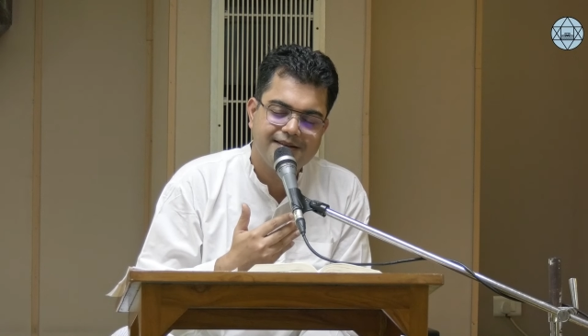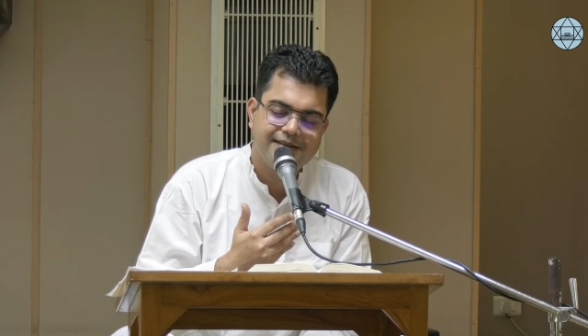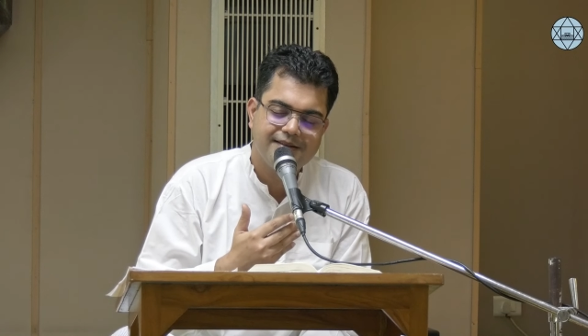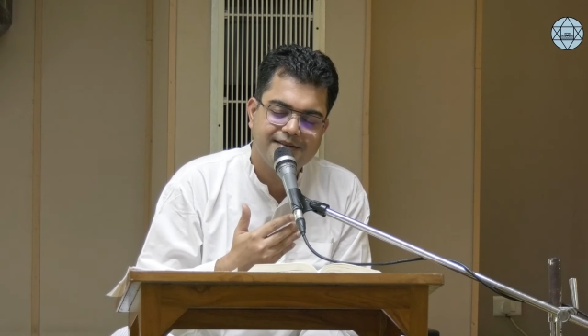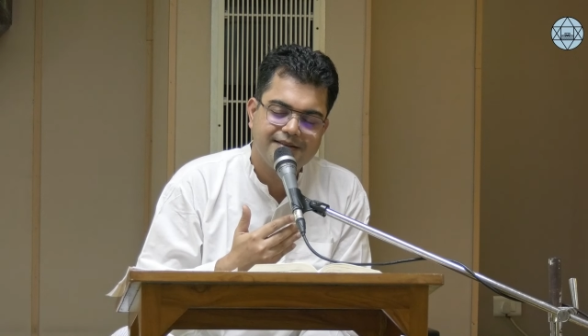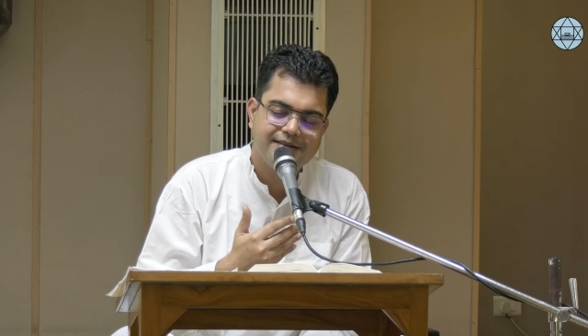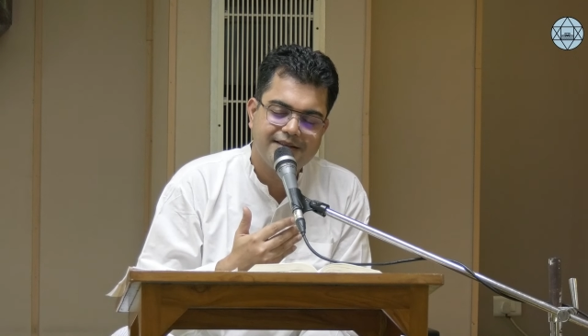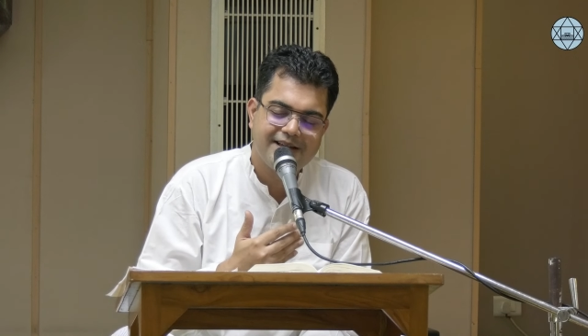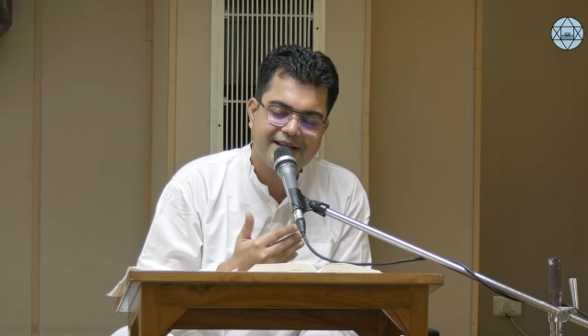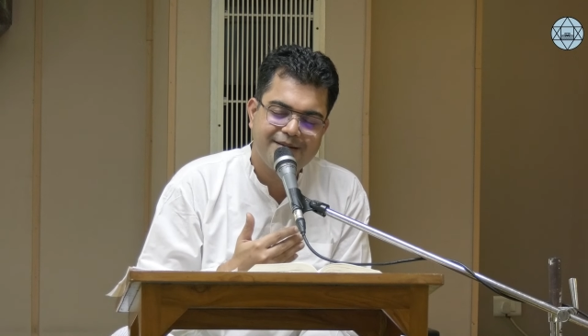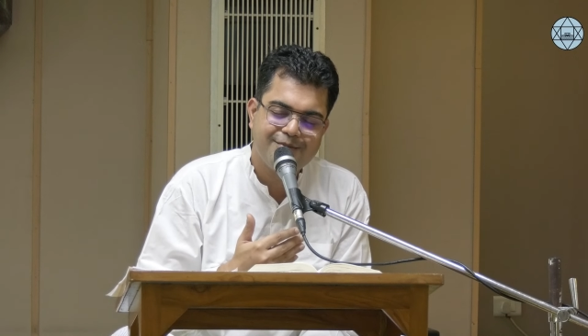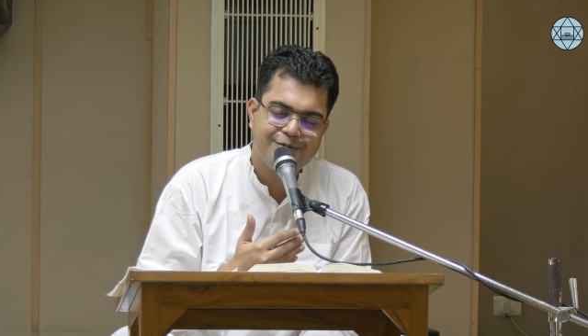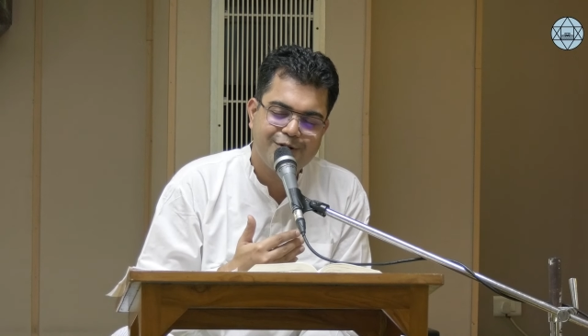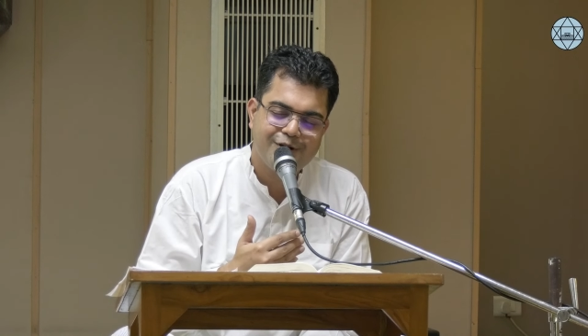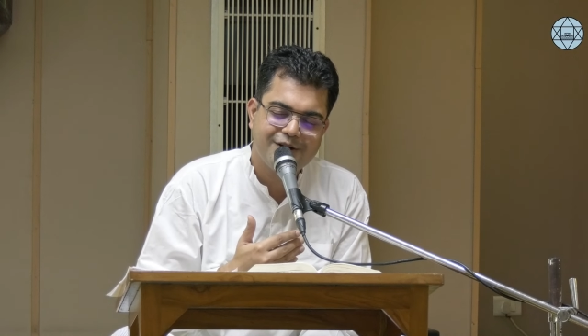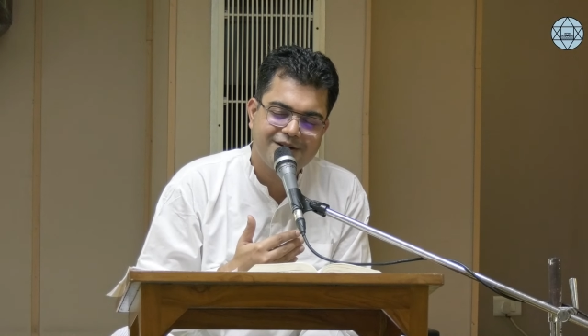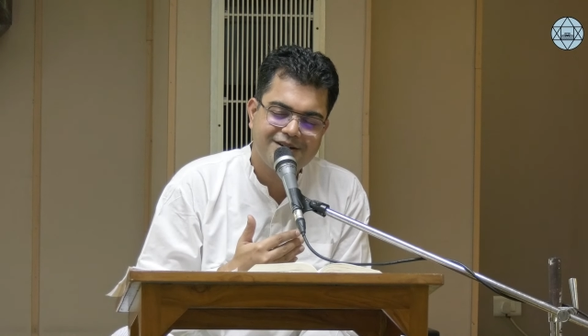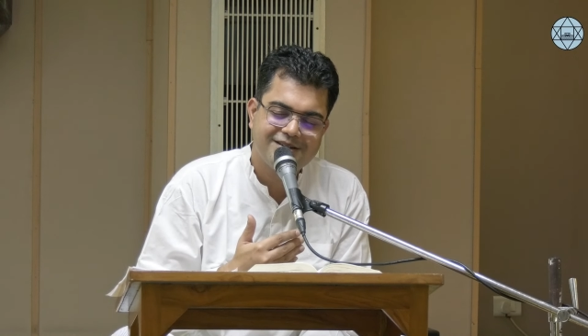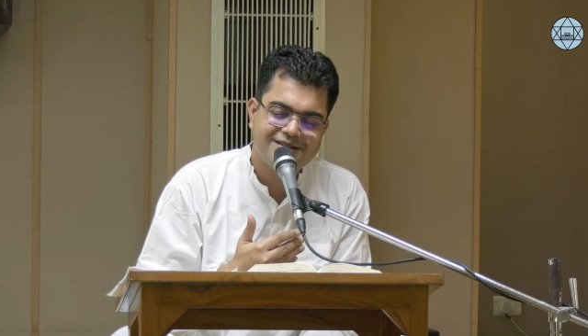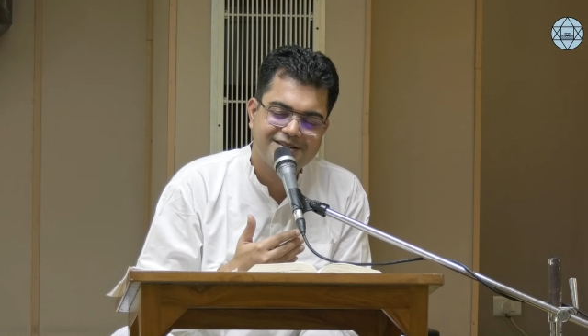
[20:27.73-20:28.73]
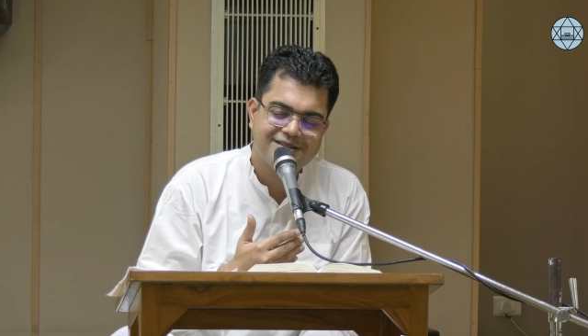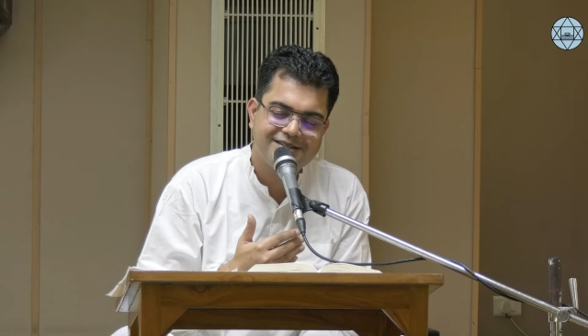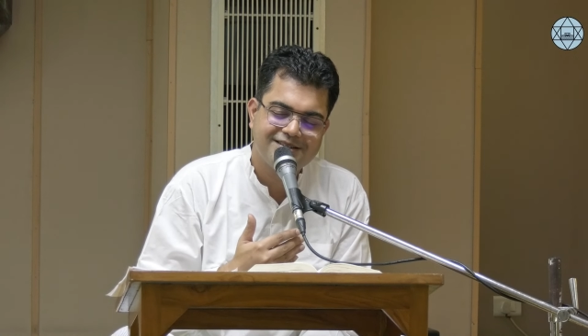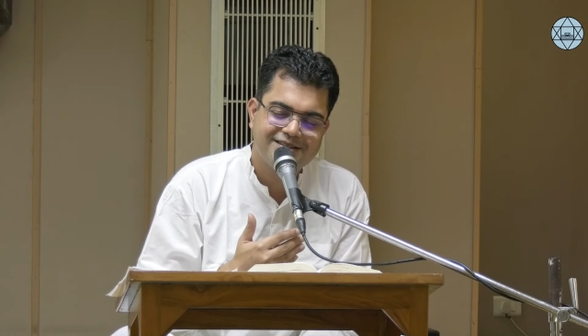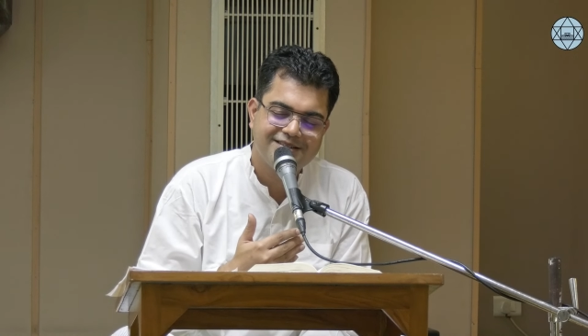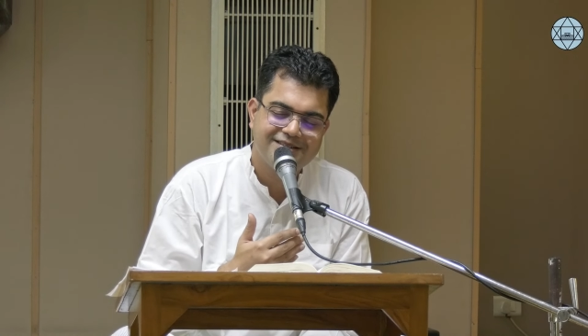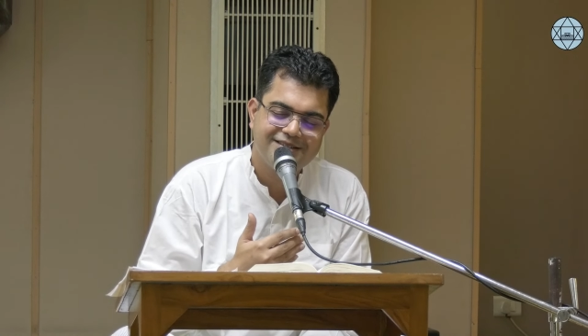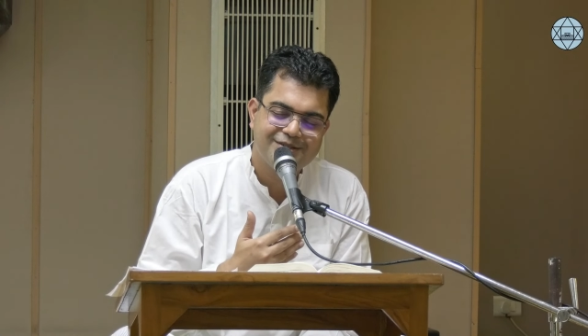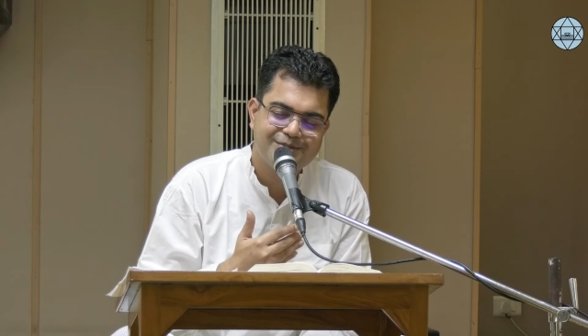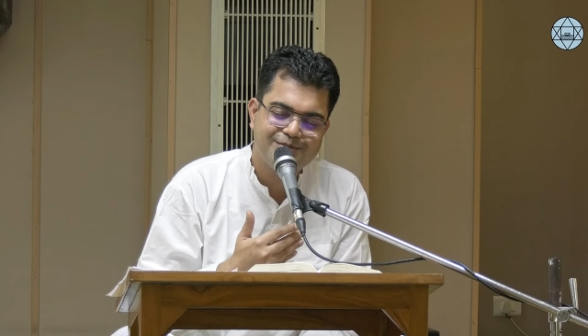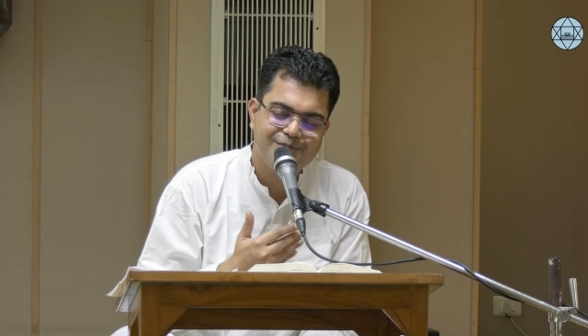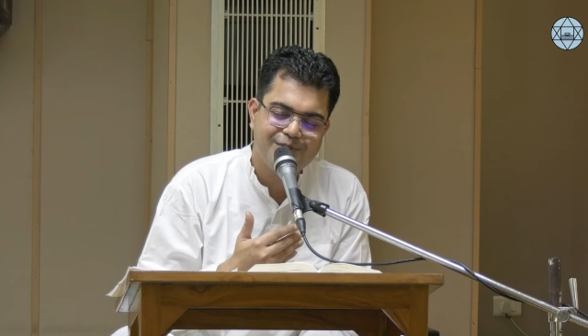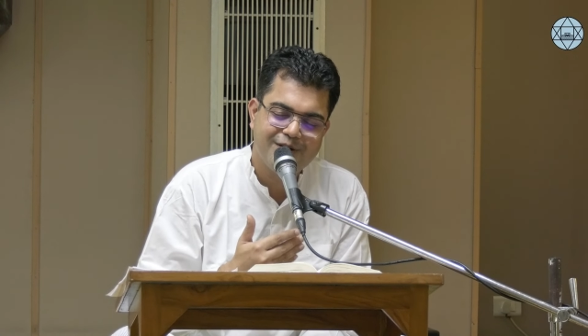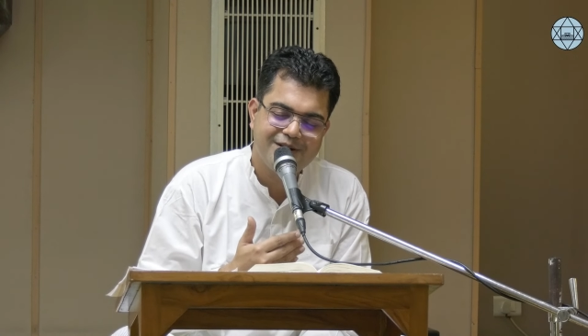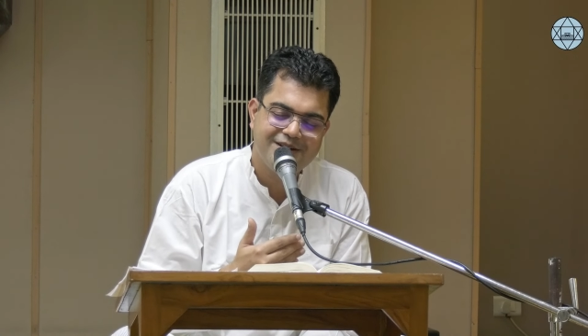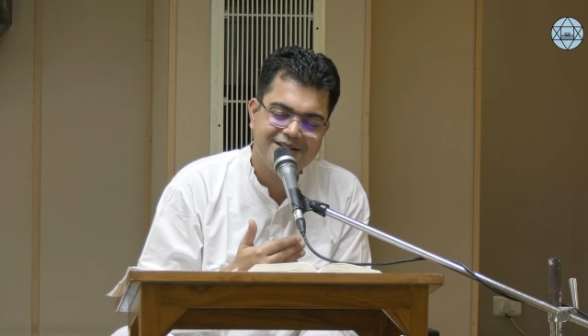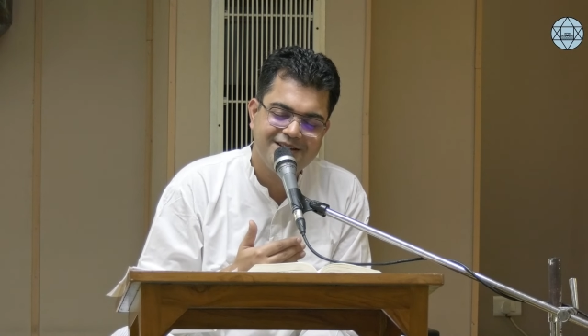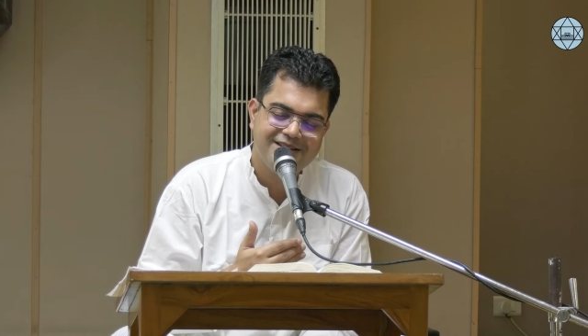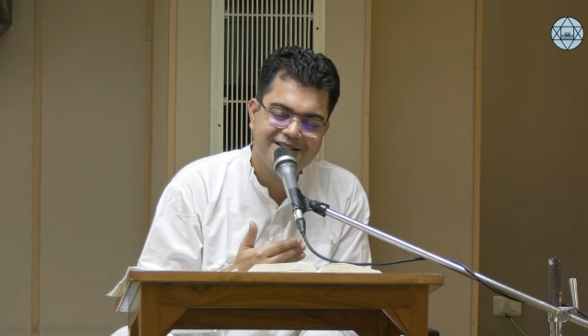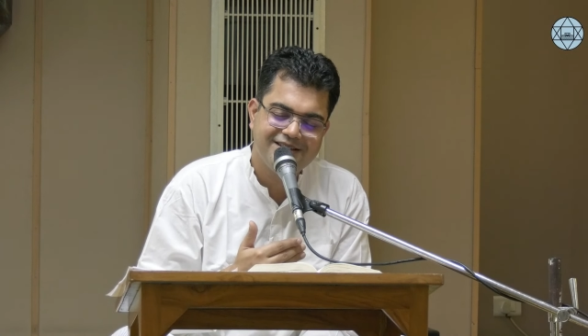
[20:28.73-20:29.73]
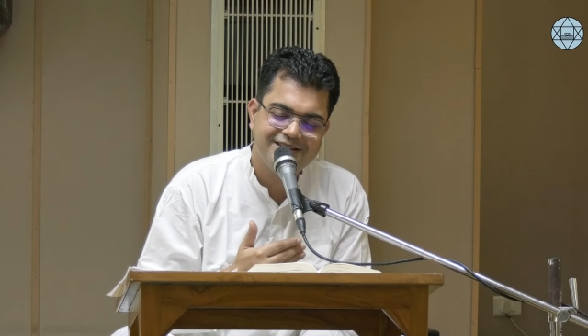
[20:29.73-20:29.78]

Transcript: that I am not this body,